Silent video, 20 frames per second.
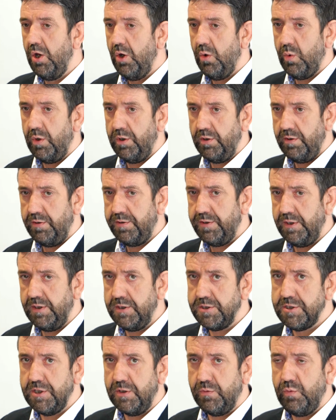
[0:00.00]
One of the
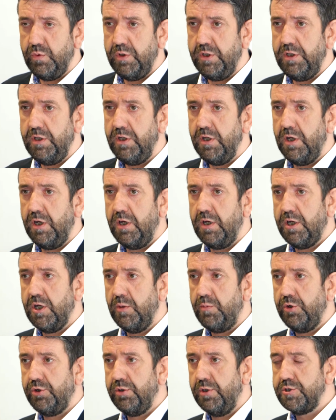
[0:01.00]
things that we
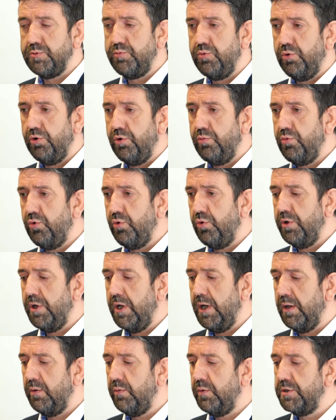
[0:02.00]
come across more and more
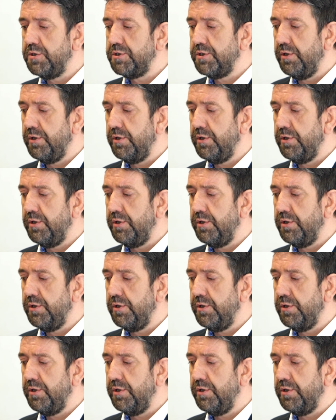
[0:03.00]
now is